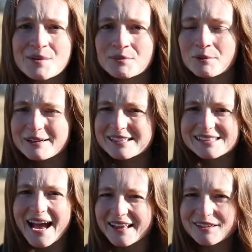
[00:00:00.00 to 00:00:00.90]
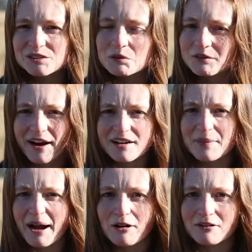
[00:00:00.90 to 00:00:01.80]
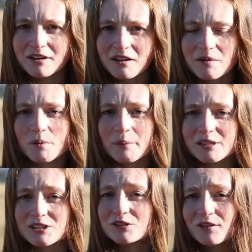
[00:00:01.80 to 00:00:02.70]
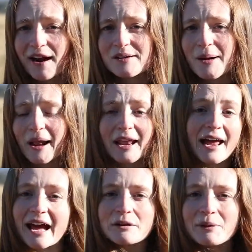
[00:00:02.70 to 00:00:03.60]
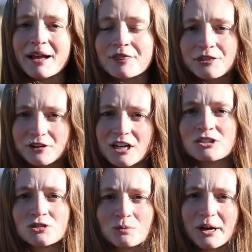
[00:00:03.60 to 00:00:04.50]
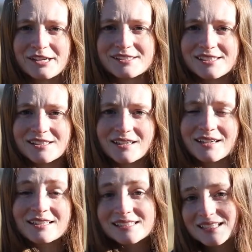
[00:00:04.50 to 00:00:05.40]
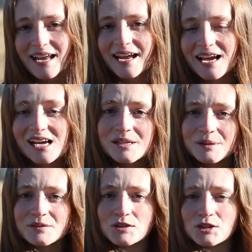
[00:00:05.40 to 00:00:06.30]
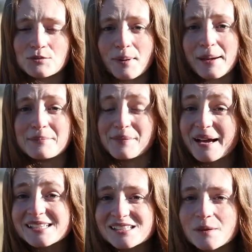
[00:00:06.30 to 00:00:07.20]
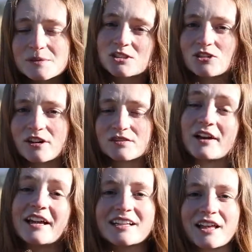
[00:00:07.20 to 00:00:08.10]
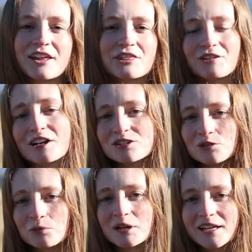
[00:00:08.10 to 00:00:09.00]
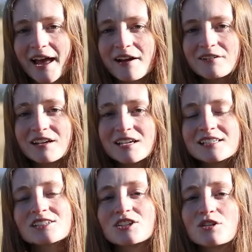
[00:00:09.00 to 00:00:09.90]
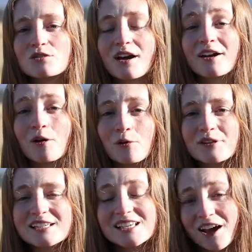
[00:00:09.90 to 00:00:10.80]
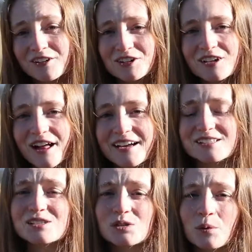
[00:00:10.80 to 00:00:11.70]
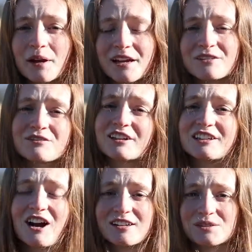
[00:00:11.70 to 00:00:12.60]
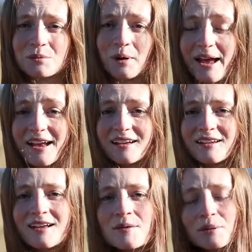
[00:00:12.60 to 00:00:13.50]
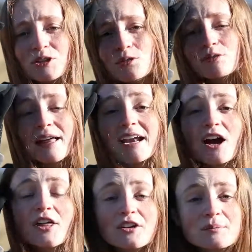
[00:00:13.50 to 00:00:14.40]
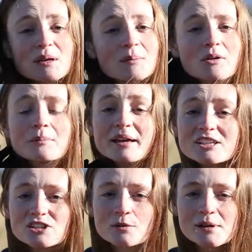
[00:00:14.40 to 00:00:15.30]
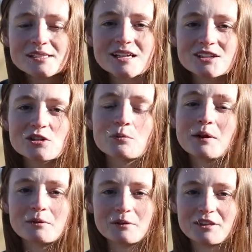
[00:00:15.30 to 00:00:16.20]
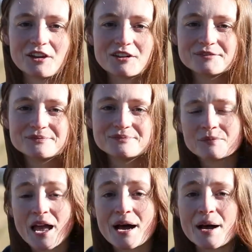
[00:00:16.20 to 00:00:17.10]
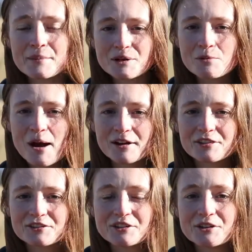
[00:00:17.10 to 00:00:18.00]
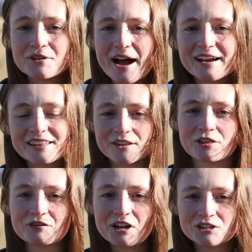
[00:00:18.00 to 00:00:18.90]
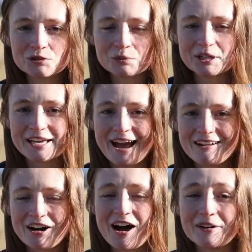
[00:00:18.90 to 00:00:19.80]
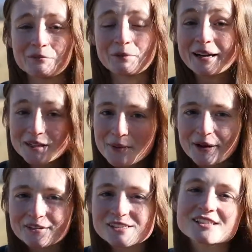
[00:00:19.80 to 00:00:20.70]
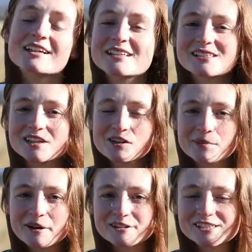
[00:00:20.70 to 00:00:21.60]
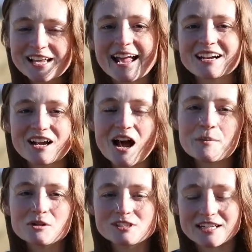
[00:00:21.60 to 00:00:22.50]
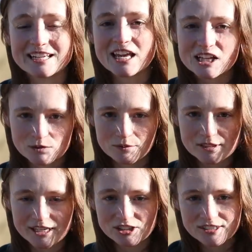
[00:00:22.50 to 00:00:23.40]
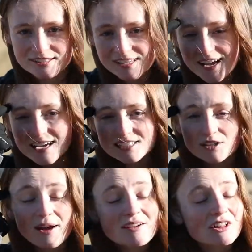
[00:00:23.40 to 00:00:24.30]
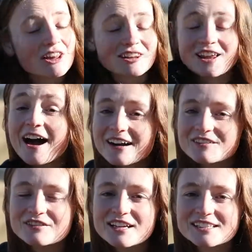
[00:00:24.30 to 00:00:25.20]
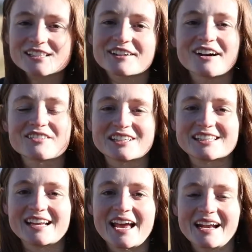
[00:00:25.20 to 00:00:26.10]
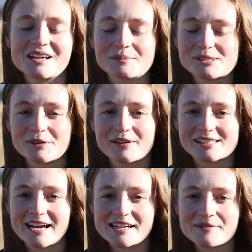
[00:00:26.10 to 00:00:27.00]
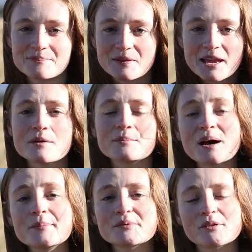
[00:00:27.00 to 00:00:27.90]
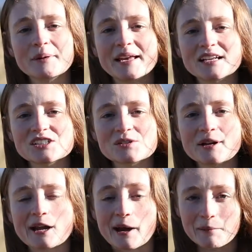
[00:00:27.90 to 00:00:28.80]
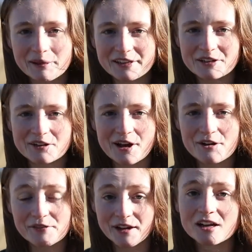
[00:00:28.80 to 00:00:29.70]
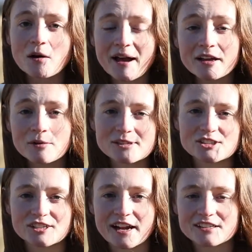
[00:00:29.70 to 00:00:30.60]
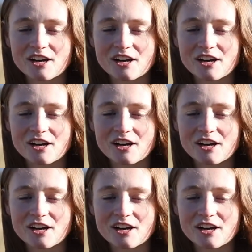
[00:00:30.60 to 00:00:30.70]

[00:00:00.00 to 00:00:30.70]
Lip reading: but what exactly do we write about? And when we do write about it, how do we hit 300 words? Today, I am giving you my best tips and tricks for hitting that 300 word count so you not only tell your client's story in a really awesome way, but you let other people picture what it's like to work with you. I'm going to walk through how to hit the 300 word count on wedding posts, senior posts, and couples and engagement sessions. So I have a lot of things to go over today and I'm so excited. But before we get into it, I want to let you know that client questionnaires